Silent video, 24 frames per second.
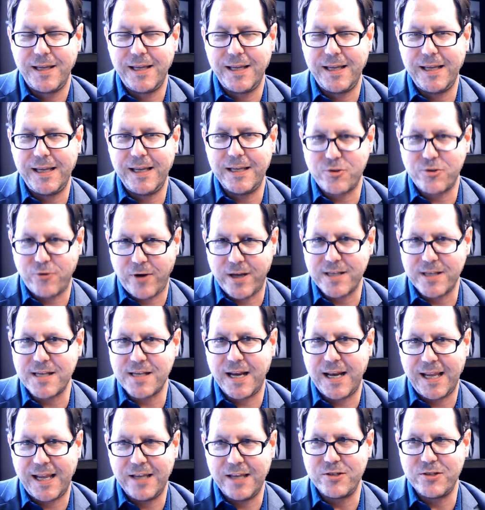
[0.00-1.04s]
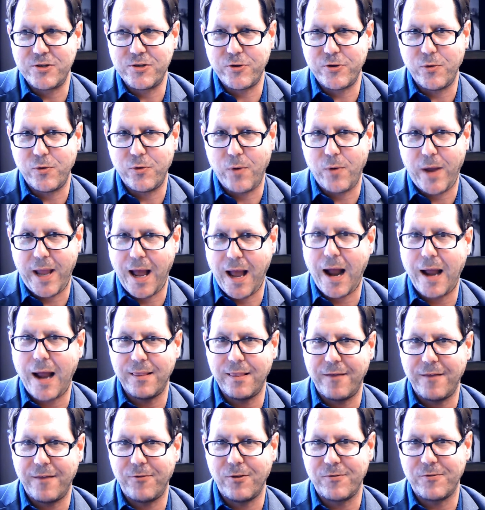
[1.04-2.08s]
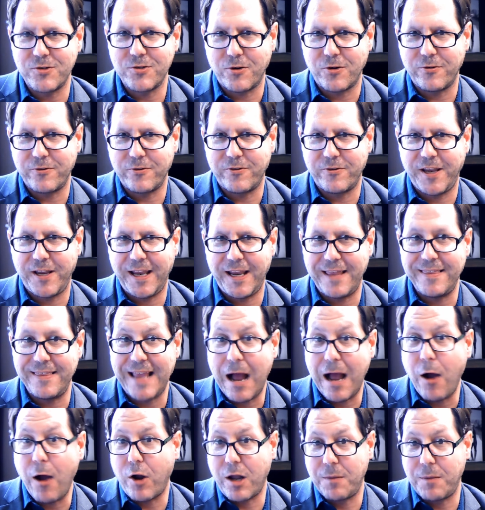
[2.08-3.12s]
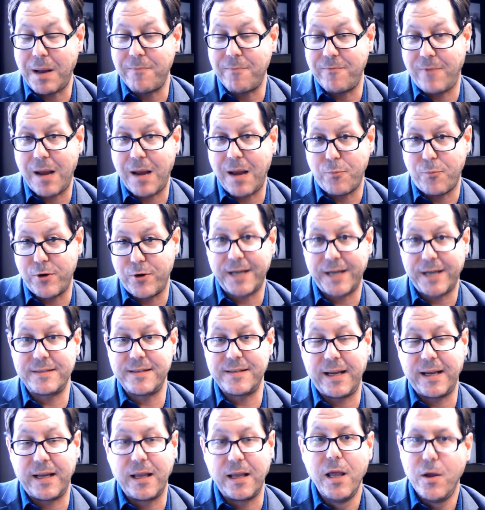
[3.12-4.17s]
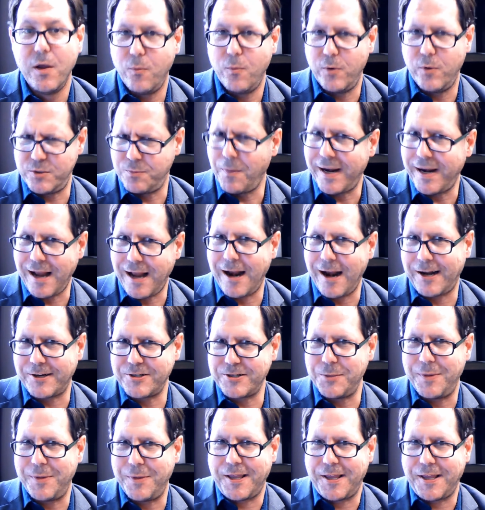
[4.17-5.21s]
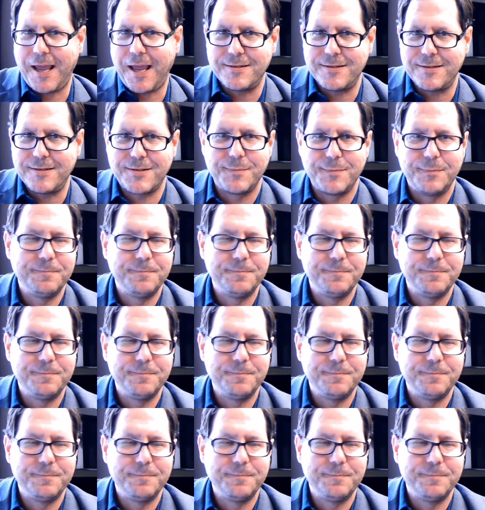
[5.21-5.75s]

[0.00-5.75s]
is translating into a high level of certainty in the outcome I'm predicting, which might not actually be the case.